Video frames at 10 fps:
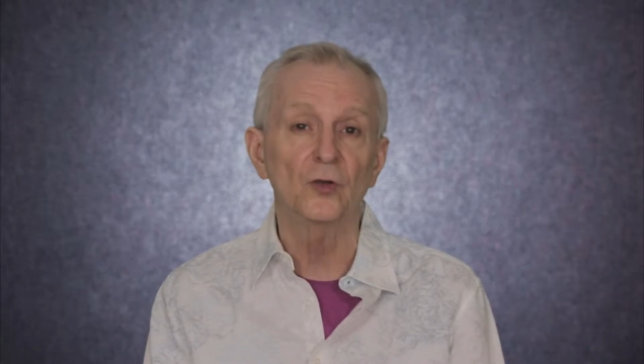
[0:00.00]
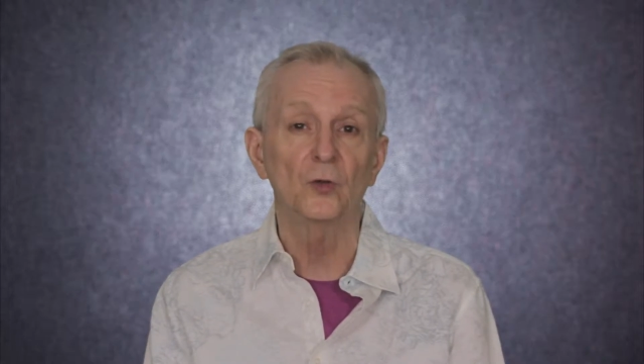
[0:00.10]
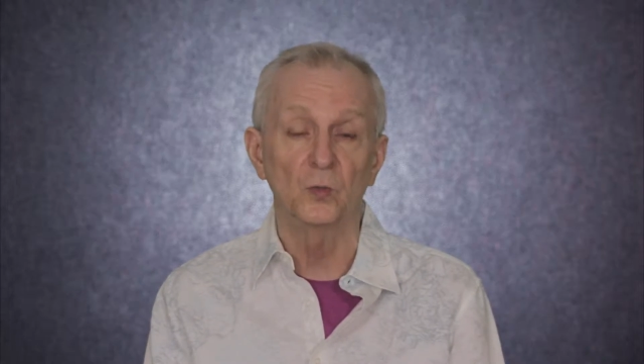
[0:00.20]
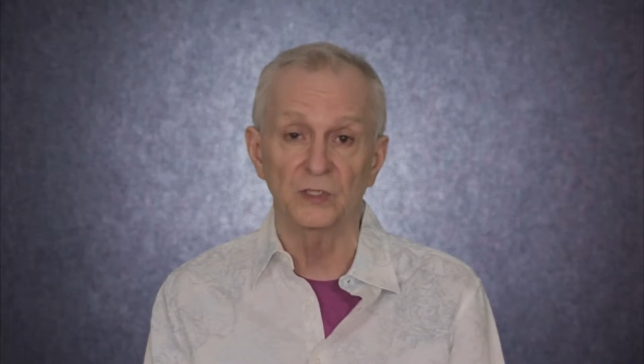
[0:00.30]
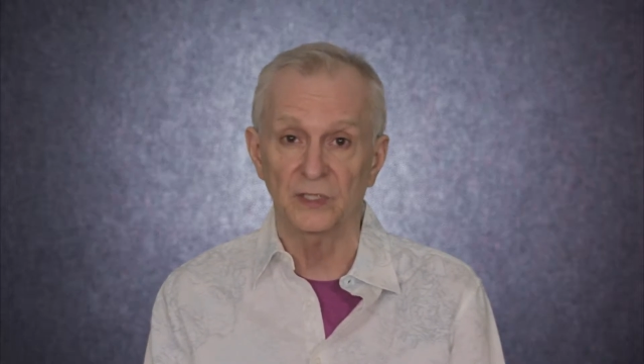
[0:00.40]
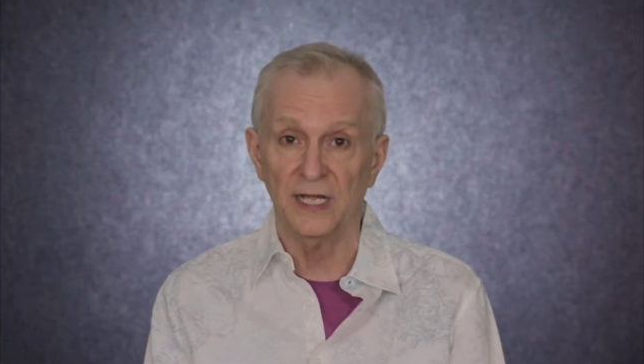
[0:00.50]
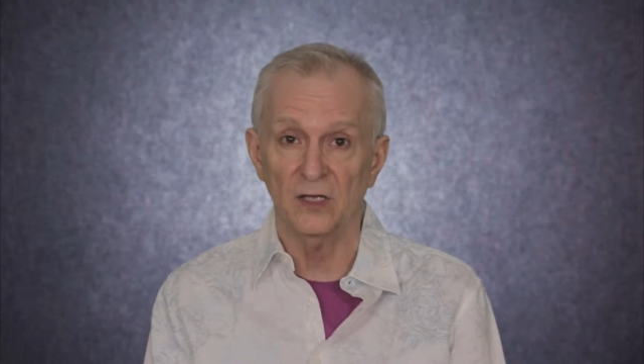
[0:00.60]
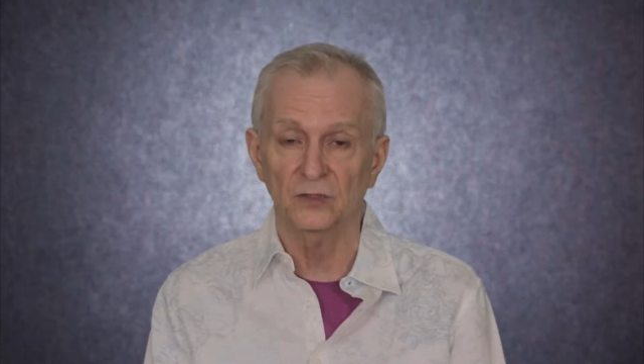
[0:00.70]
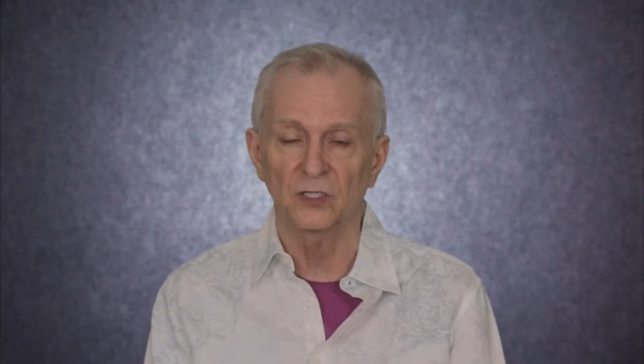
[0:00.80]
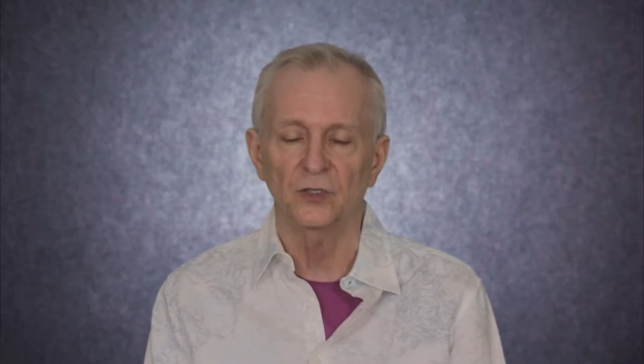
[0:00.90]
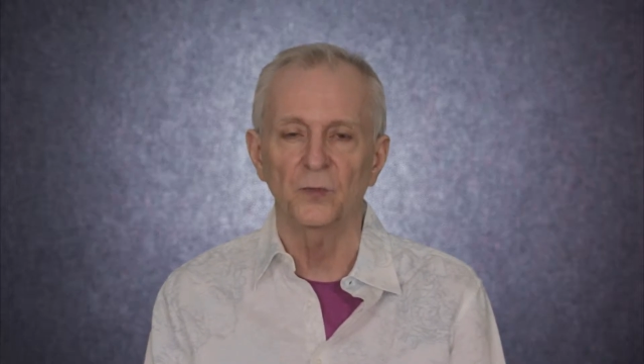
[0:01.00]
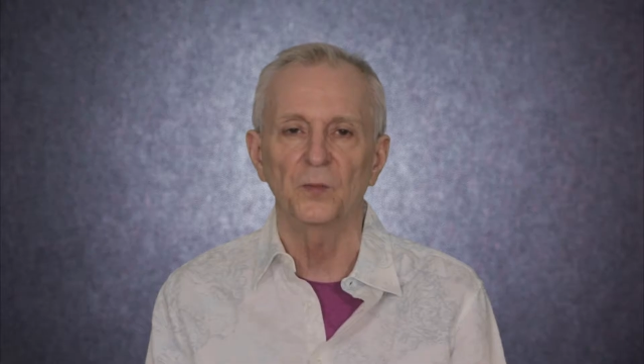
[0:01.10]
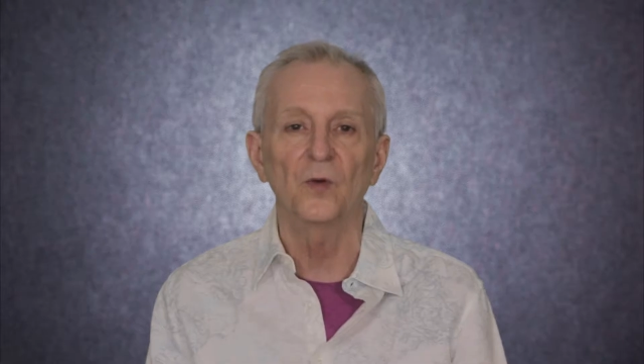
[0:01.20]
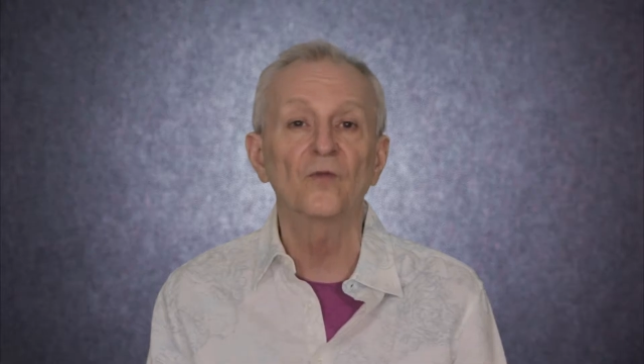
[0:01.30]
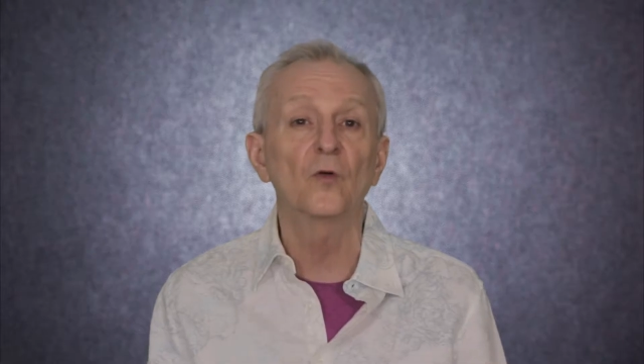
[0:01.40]
who was Down syndrome,
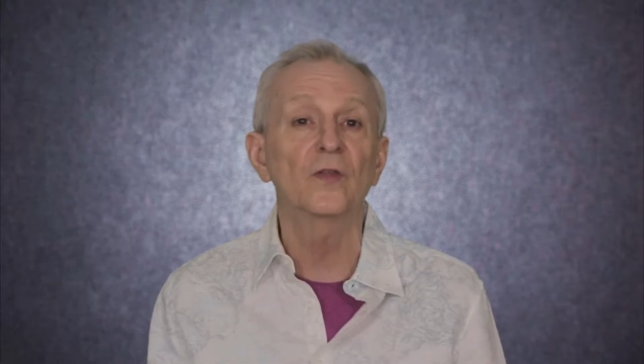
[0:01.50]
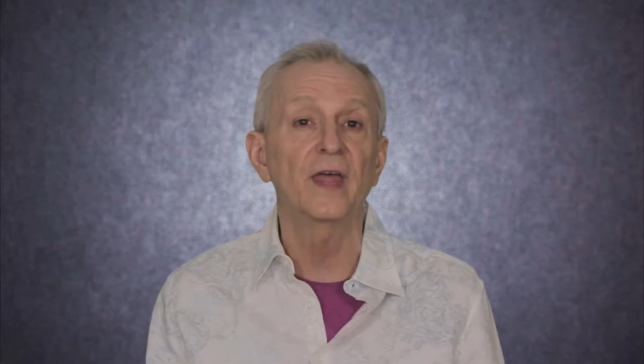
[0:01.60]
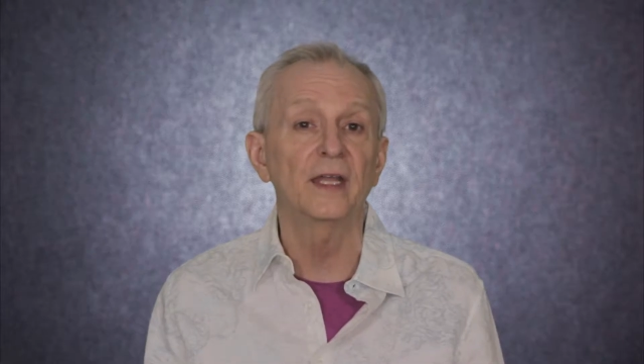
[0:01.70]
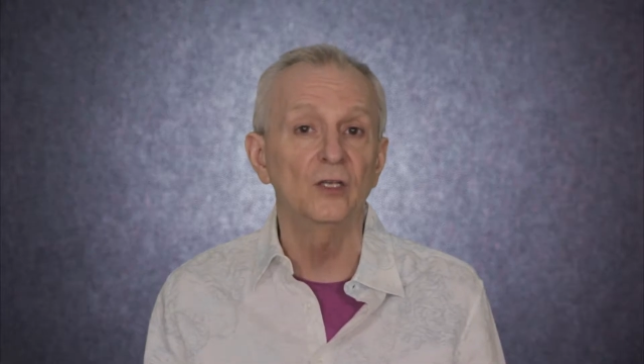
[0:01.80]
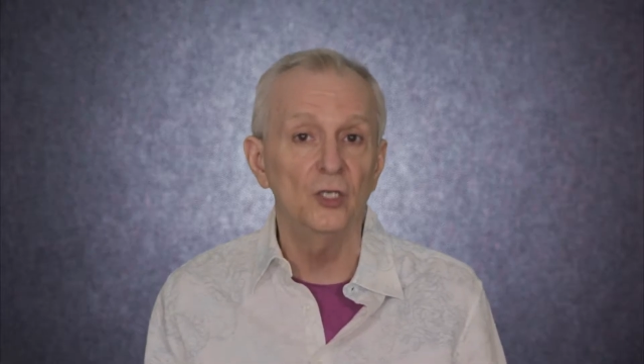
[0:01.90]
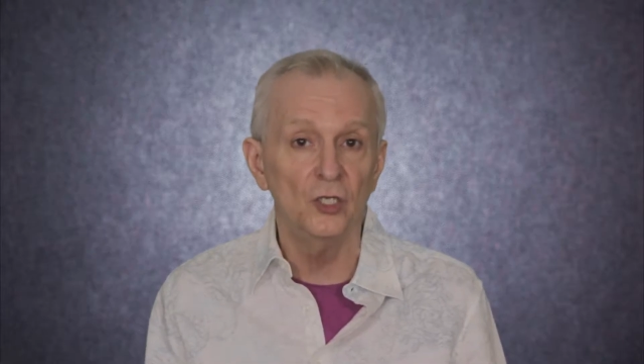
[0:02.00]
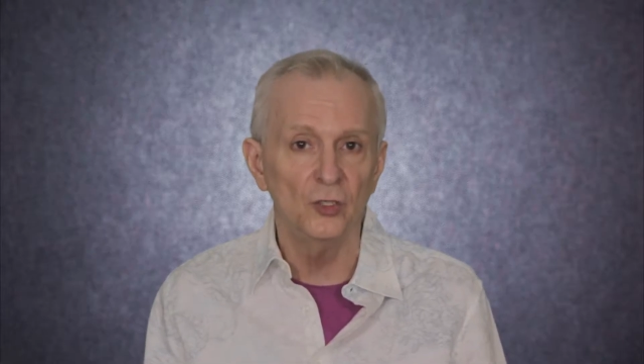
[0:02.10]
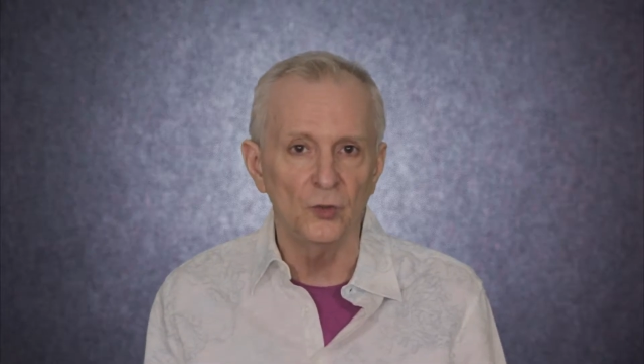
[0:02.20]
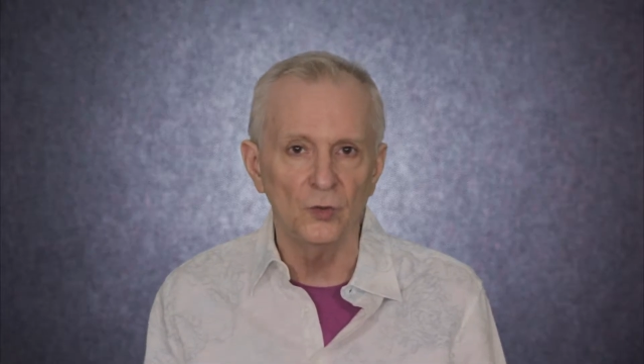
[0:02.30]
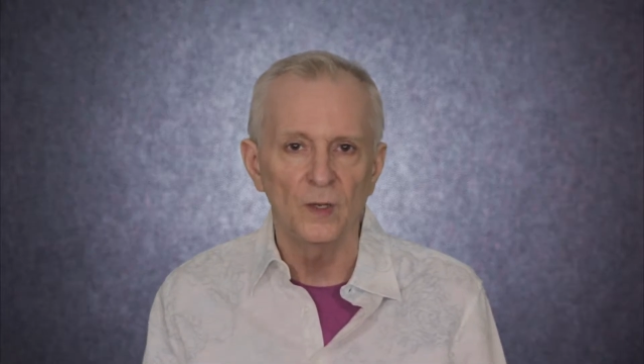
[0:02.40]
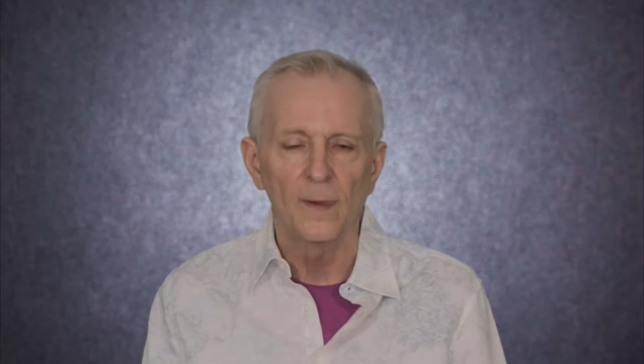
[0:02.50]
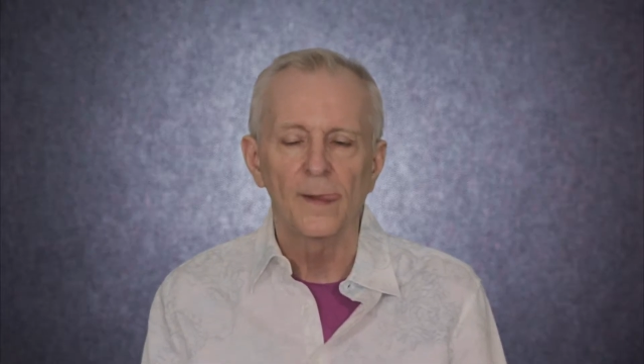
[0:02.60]
but before they knew,